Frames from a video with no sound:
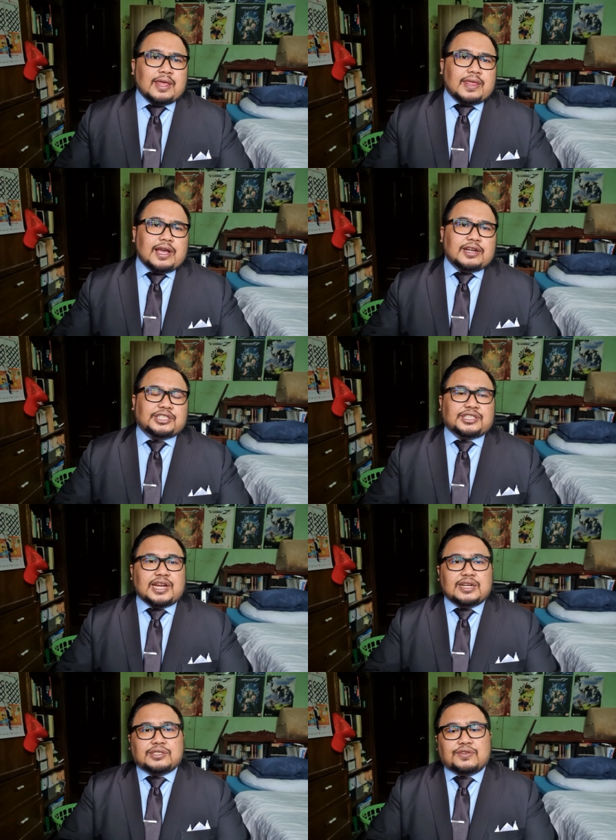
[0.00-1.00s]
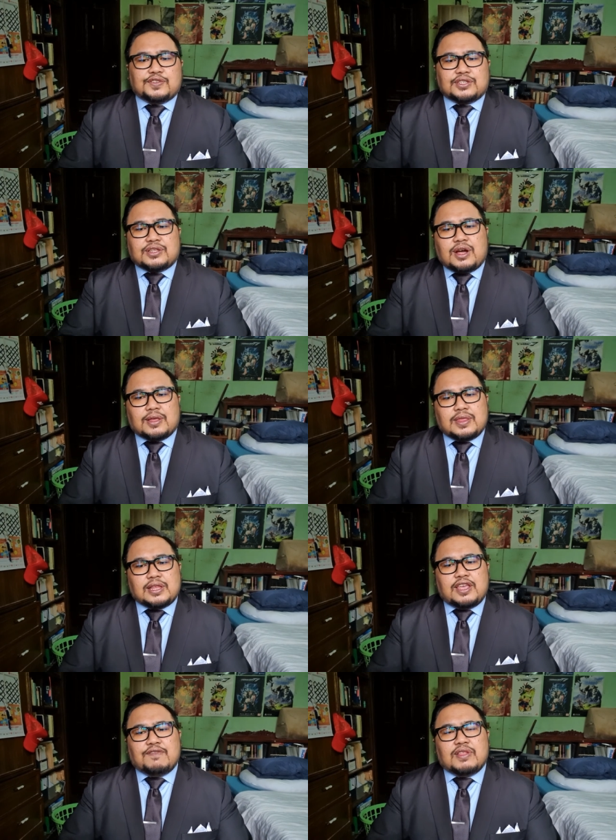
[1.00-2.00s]
they are shares of stock
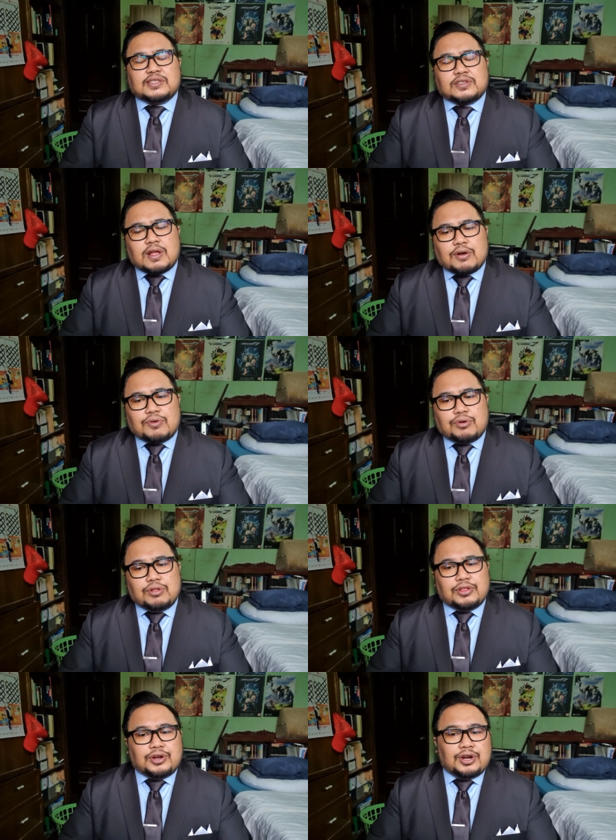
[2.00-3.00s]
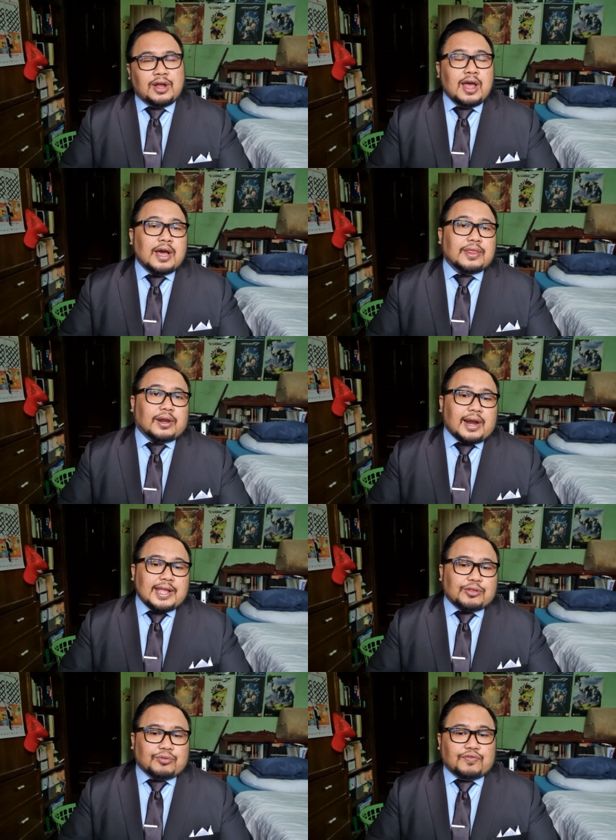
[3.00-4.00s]
that give the stockholder the
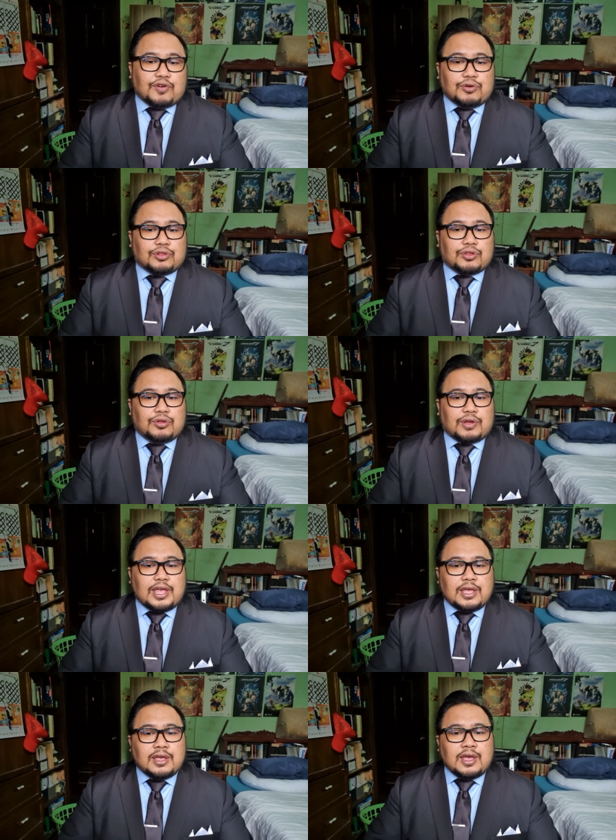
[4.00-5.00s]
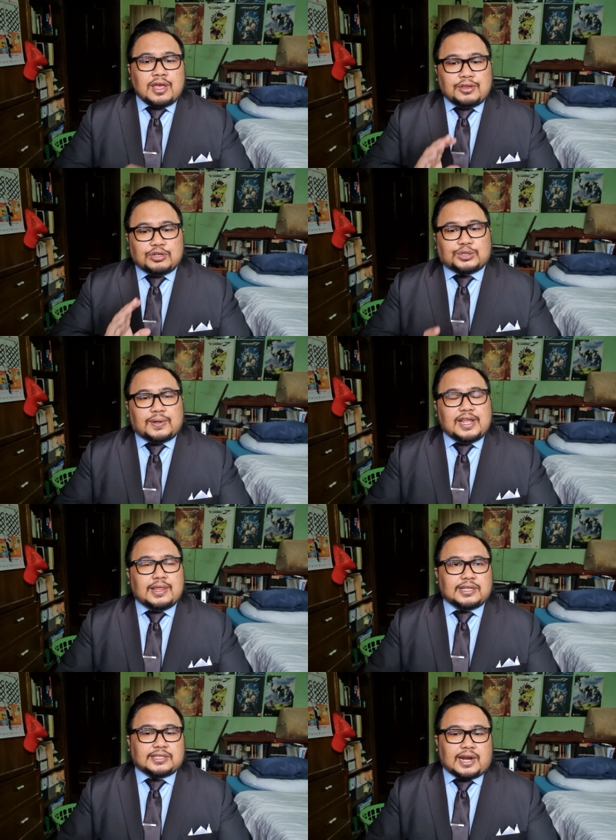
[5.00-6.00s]
right to vote. Okay? Usually,
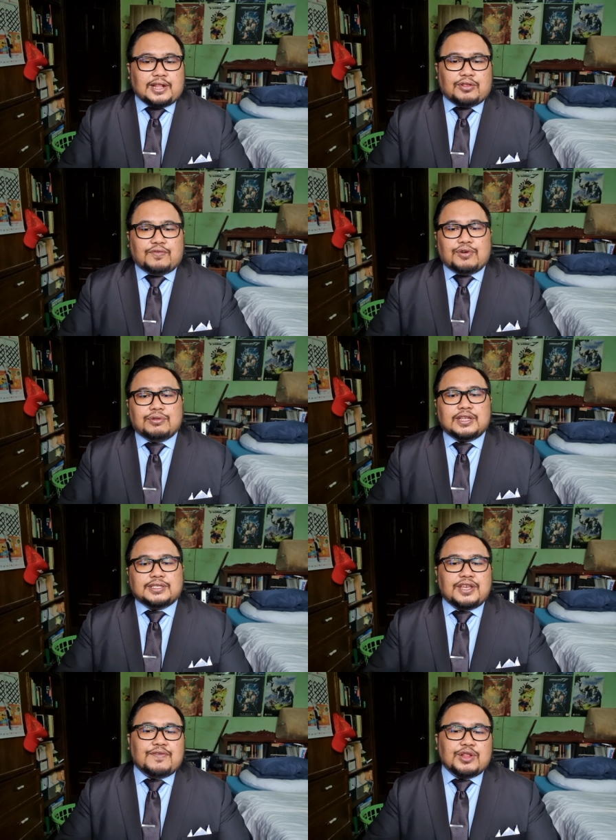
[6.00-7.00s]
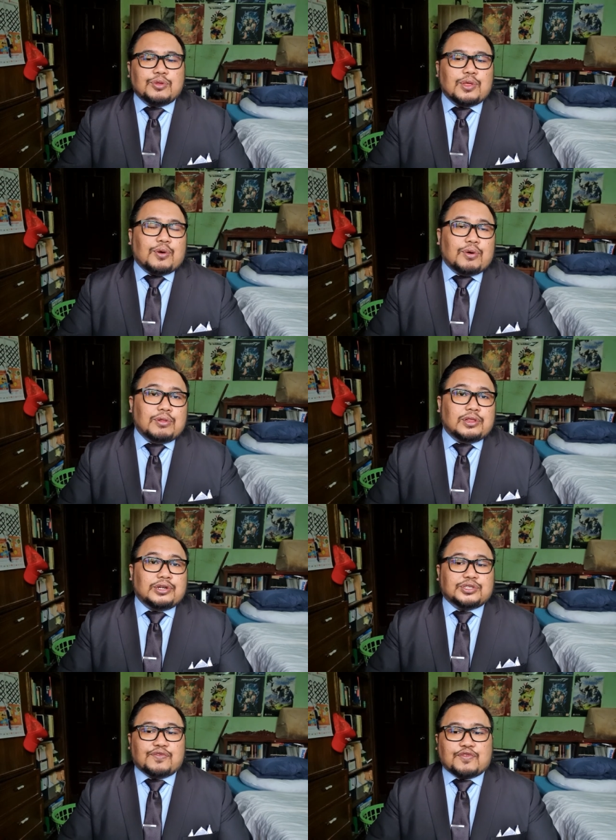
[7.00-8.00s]
this right to vote is given to the
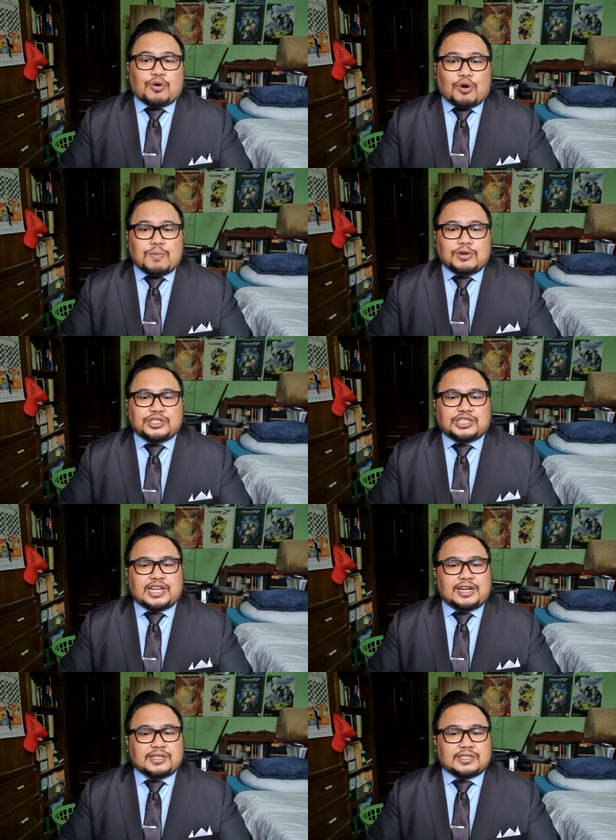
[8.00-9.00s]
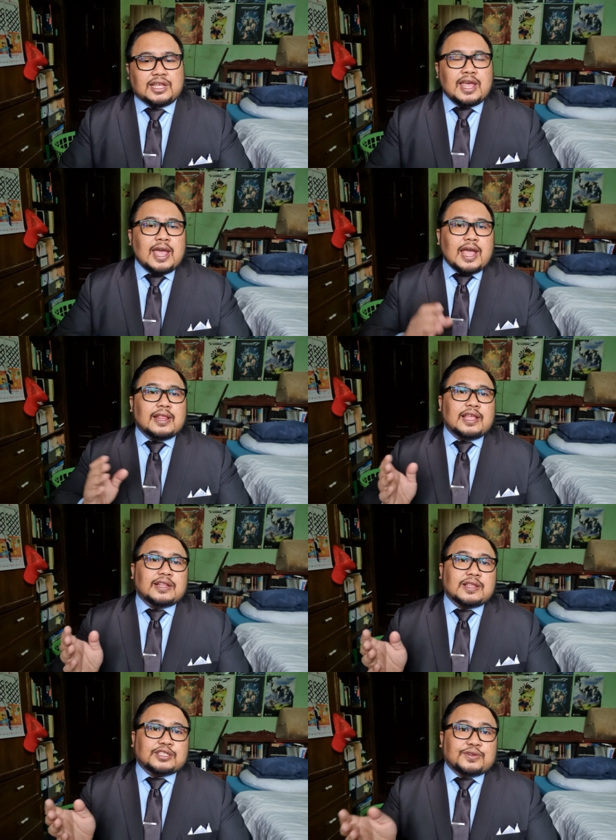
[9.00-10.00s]
holders of common shares, and
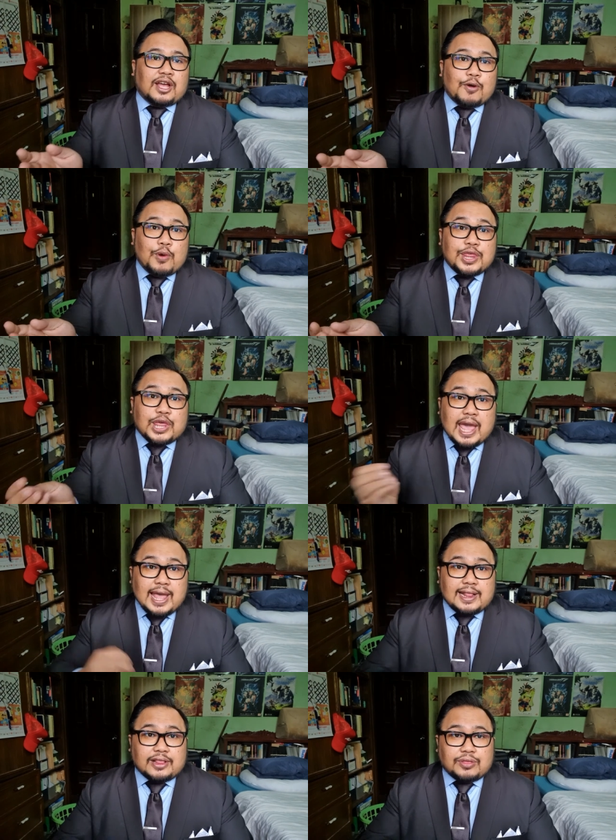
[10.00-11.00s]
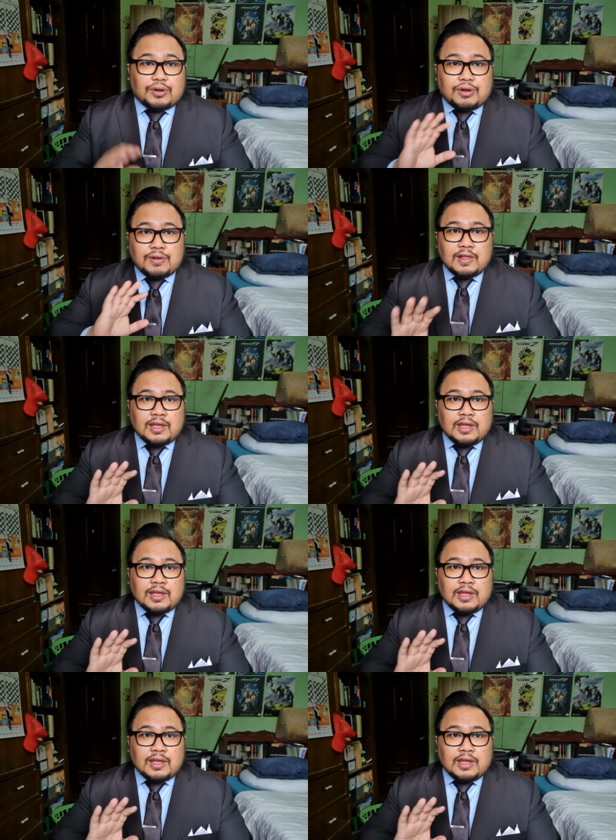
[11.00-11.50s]
it is withheld, no,